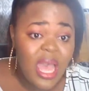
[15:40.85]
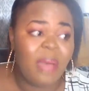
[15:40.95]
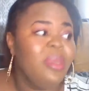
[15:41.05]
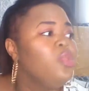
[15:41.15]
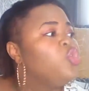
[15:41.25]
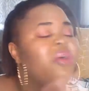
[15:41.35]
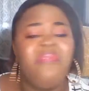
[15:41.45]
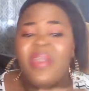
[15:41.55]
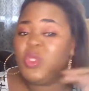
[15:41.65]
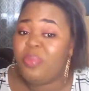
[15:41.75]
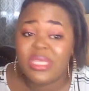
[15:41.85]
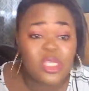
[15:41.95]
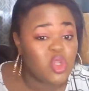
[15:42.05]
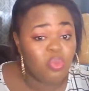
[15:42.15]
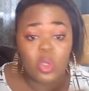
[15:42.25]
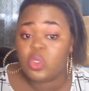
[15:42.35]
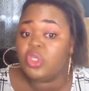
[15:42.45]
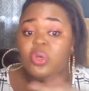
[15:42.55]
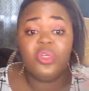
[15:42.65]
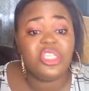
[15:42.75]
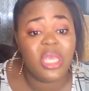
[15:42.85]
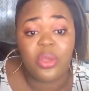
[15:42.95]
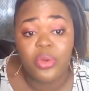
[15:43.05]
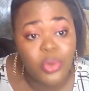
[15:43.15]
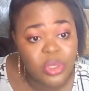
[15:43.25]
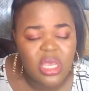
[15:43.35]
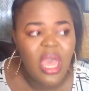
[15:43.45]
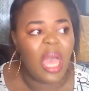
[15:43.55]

I mean, you just vex to person small, so you just go share your nudes.